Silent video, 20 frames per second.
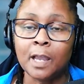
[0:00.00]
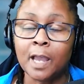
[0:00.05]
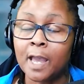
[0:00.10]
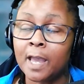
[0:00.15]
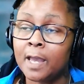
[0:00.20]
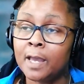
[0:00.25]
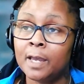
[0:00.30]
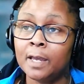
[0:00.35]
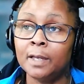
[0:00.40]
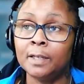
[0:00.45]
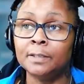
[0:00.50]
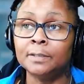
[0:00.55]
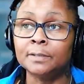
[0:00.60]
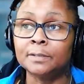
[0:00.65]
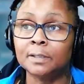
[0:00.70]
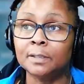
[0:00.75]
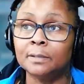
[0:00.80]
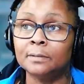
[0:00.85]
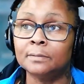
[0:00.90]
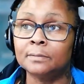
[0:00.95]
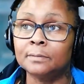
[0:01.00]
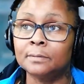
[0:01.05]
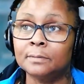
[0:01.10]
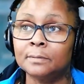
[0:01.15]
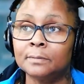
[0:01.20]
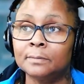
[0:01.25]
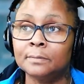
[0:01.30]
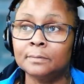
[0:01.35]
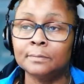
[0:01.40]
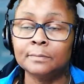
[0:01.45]
And
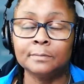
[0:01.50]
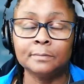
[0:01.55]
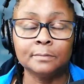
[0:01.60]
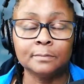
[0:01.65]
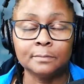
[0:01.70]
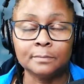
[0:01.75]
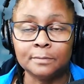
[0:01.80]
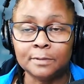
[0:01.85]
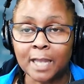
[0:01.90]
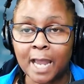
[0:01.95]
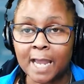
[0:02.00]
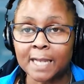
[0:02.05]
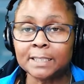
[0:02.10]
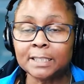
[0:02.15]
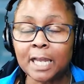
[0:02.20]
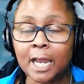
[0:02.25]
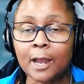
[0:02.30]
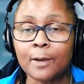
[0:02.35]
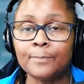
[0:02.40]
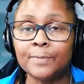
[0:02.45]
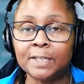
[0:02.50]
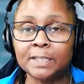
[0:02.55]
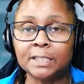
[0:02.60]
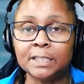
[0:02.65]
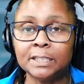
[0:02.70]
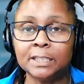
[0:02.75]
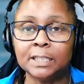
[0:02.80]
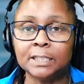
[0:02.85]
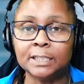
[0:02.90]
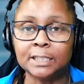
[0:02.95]
that's how
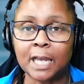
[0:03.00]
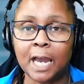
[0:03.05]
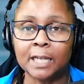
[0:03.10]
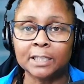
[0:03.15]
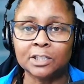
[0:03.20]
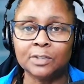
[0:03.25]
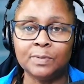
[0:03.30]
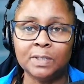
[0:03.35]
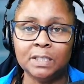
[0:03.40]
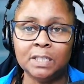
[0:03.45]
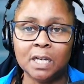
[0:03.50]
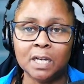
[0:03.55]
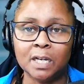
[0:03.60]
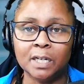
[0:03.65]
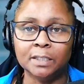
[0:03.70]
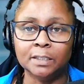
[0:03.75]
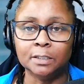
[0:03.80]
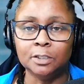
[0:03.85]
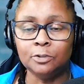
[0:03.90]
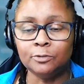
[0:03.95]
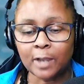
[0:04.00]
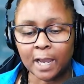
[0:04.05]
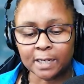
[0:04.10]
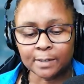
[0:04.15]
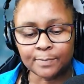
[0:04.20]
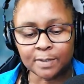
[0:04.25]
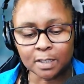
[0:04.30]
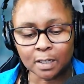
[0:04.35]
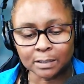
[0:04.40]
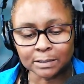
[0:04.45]
business has got to be done. You got
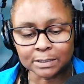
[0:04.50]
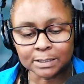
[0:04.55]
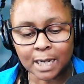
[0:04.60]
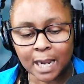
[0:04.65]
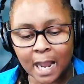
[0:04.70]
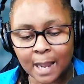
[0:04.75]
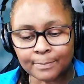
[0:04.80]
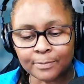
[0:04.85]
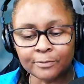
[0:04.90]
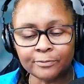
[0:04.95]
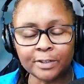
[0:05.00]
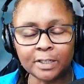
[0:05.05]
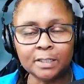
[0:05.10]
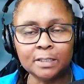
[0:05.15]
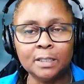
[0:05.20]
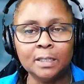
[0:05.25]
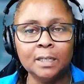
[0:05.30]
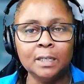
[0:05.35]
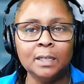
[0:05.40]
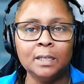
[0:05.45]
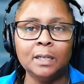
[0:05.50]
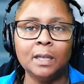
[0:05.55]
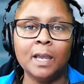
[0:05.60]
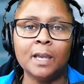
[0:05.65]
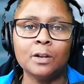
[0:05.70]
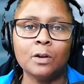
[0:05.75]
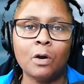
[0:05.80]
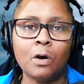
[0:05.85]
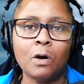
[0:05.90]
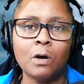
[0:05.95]
to be on top of it
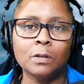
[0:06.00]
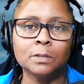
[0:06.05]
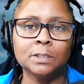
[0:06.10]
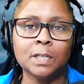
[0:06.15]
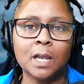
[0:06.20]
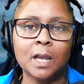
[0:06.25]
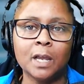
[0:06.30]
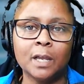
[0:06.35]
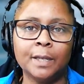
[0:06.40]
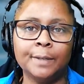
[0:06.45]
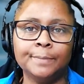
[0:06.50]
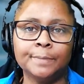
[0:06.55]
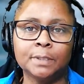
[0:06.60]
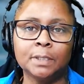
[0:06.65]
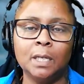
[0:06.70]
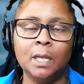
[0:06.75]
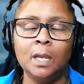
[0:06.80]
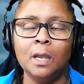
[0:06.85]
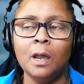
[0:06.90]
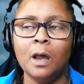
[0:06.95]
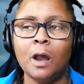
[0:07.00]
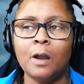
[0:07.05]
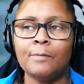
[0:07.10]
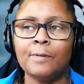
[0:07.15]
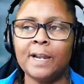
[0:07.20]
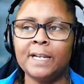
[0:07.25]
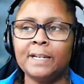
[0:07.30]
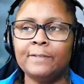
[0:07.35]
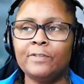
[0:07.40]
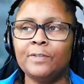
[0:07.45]
at all times.
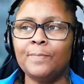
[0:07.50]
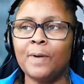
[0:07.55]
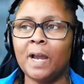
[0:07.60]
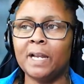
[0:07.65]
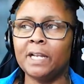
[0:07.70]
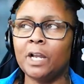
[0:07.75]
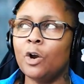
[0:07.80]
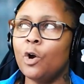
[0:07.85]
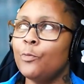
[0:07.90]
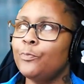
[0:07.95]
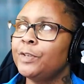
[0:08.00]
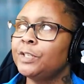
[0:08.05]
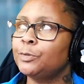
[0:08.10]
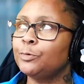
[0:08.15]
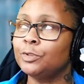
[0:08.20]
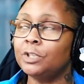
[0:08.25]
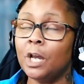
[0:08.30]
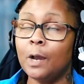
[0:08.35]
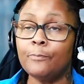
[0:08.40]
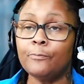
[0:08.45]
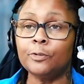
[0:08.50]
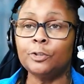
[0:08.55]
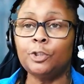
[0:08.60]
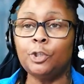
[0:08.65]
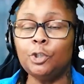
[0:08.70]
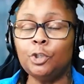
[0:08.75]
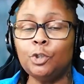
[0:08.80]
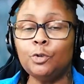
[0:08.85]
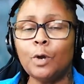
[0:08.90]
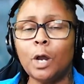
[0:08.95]
All right, everybody. I hope this was helpful
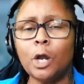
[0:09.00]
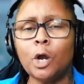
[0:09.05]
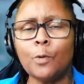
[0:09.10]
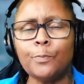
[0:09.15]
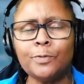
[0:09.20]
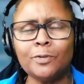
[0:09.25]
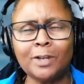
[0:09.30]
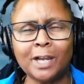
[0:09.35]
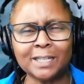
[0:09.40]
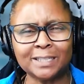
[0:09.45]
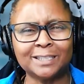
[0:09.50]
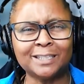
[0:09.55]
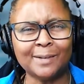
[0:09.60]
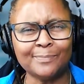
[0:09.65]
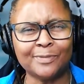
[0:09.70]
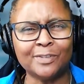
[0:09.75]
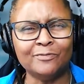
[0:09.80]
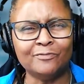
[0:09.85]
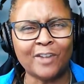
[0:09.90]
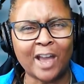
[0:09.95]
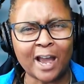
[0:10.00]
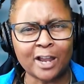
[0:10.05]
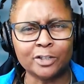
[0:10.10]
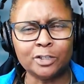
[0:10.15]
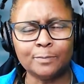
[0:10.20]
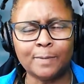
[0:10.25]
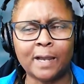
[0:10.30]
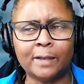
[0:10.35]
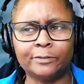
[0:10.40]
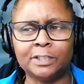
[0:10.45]
to you. I hope you got something
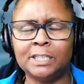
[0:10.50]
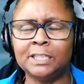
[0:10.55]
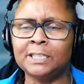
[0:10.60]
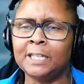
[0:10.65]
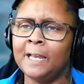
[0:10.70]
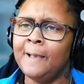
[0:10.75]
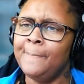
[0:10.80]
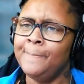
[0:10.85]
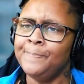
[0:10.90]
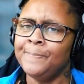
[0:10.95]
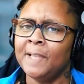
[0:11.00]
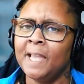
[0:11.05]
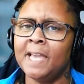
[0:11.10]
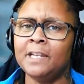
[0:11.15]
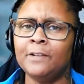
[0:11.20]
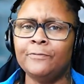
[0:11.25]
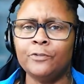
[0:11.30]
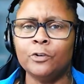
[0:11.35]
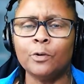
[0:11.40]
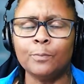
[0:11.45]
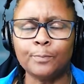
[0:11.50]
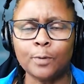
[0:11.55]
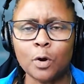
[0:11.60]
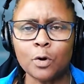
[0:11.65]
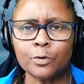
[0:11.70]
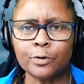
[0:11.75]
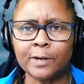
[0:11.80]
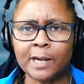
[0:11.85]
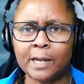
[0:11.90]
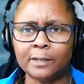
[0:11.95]
valuable about this. And if you're a
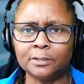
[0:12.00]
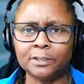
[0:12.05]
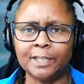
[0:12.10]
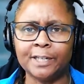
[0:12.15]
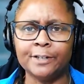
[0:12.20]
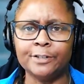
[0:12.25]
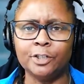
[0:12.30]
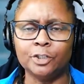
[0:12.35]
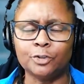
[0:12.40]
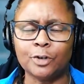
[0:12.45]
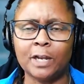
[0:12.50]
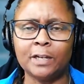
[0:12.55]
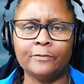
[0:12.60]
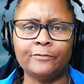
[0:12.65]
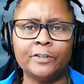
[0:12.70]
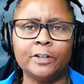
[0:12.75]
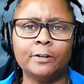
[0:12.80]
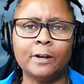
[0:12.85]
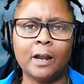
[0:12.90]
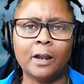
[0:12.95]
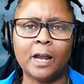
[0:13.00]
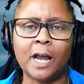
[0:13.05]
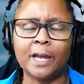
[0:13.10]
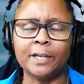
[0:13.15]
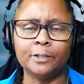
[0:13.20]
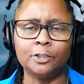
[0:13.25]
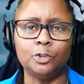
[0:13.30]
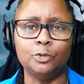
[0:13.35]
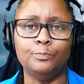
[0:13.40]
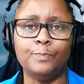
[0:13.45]
broker out there and you're trying to figure out
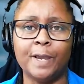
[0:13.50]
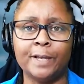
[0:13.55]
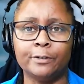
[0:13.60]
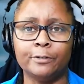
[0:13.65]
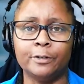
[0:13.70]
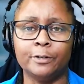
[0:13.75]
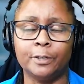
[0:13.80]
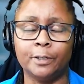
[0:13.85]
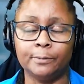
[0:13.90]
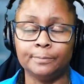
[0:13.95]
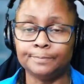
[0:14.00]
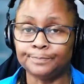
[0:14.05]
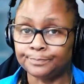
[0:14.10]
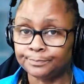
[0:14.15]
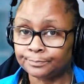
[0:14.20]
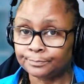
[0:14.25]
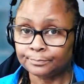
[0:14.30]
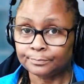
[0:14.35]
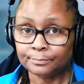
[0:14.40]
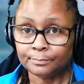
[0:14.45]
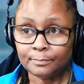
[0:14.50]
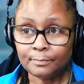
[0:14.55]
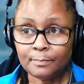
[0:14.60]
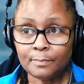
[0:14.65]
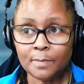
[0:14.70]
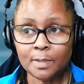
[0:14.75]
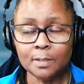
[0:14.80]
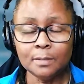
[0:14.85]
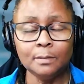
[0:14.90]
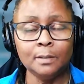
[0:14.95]
how to do better,
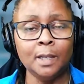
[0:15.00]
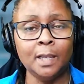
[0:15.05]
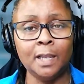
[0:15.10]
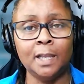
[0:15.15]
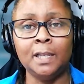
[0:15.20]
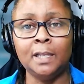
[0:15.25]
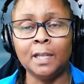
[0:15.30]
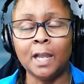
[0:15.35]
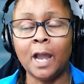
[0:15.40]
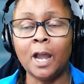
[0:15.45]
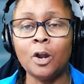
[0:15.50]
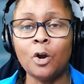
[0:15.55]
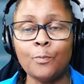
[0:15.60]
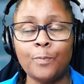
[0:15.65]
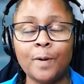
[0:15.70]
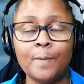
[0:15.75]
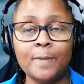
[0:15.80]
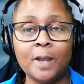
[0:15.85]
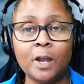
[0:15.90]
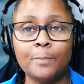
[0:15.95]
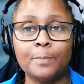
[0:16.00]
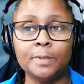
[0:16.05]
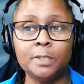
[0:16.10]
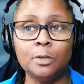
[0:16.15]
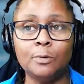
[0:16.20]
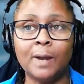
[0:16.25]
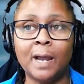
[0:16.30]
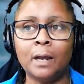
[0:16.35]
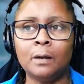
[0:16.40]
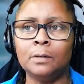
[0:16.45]
hey, I hope I'm
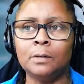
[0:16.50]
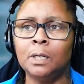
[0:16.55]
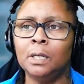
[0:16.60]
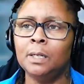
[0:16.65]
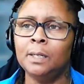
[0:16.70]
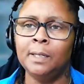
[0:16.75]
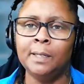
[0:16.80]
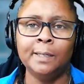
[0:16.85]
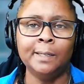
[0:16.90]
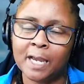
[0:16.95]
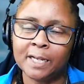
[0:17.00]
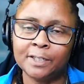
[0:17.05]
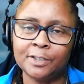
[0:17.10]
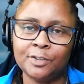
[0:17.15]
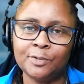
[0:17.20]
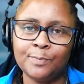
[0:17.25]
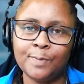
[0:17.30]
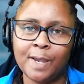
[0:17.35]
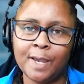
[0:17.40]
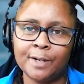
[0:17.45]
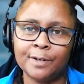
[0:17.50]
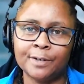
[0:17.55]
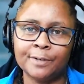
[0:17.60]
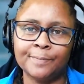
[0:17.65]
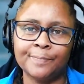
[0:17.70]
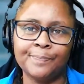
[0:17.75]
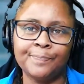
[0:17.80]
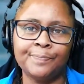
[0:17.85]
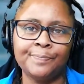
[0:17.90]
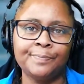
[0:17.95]
helping you out. We got to do
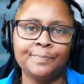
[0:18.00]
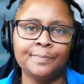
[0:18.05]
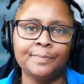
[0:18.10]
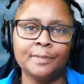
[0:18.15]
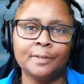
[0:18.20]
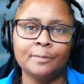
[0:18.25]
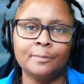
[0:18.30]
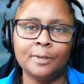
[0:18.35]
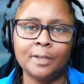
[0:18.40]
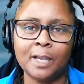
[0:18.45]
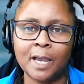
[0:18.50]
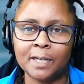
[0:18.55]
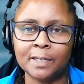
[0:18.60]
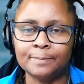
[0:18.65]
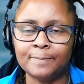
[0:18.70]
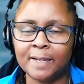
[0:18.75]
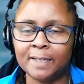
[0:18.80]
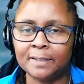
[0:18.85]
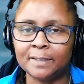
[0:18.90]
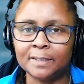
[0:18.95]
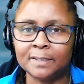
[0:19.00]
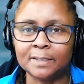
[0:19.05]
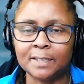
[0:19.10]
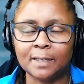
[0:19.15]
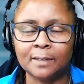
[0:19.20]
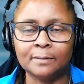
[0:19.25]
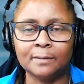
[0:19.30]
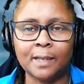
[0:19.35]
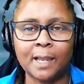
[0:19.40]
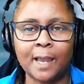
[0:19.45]
better. We got to make
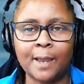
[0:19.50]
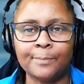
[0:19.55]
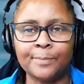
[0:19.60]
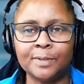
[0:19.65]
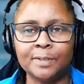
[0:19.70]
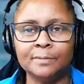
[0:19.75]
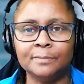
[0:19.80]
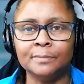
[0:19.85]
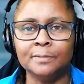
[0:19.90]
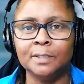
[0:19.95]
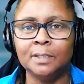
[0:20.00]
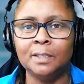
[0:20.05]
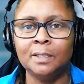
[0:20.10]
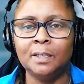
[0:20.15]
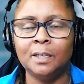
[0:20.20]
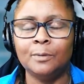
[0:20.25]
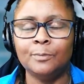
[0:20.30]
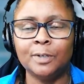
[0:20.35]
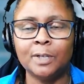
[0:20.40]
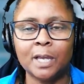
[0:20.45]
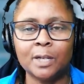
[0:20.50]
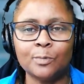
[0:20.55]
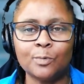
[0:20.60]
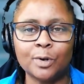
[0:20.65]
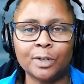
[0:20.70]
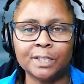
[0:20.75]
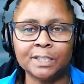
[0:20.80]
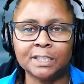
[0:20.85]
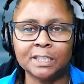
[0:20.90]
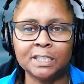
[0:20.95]
this happen. We got to
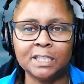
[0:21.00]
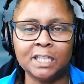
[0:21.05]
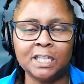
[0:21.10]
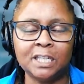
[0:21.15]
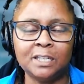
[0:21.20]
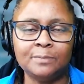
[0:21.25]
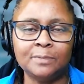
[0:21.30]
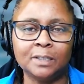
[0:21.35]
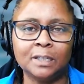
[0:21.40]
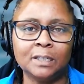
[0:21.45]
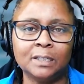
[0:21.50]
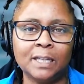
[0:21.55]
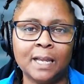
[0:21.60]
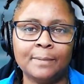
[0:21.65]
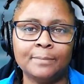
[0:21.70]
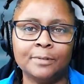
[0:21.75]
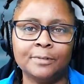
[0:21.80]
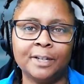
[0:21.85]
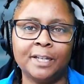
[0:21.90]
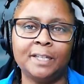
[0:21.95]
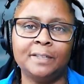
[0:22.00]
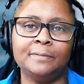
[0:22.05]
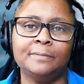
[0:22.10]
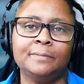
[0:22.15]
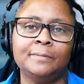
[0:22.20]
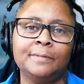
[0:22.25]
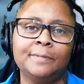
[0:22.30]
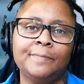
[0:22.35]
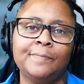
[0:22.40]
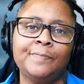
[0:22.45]
work as a team and collaborate.
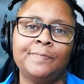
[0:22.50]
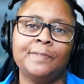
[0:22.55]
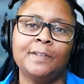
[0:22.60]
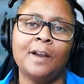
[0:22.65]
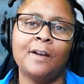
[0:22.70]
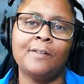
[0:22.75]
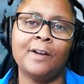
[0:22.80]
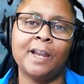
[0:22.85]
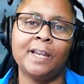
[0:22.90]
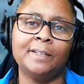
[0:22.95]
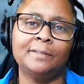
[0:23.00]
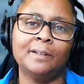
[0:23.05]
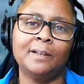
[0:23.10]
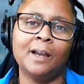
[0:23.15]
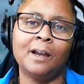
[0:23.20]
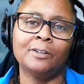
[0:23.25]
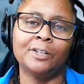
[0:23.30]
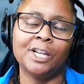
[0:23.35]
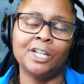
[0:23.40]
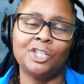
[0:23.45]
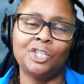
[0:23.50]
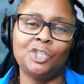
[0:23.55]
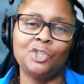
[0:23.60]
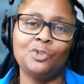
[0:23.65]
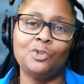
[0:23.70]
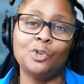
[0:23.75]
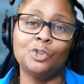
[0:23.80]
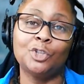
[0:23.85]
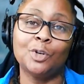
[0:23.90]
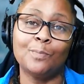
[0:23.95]
All right. I'll catch
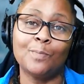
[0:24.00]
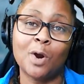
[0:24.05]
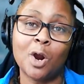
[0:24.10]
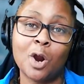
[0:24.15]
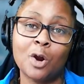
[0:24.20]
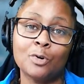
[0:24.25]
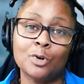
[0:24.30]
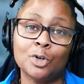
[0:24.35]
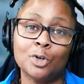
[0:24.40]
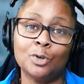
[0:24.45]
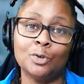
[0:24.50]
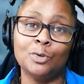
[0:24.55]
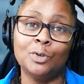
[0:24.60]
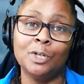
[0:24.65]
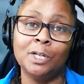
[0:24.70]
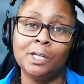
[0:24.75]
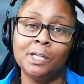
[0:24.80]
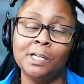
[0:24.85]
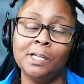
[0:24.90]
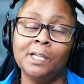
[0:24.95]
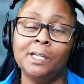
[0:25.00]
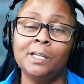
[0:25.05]
you tomorrow.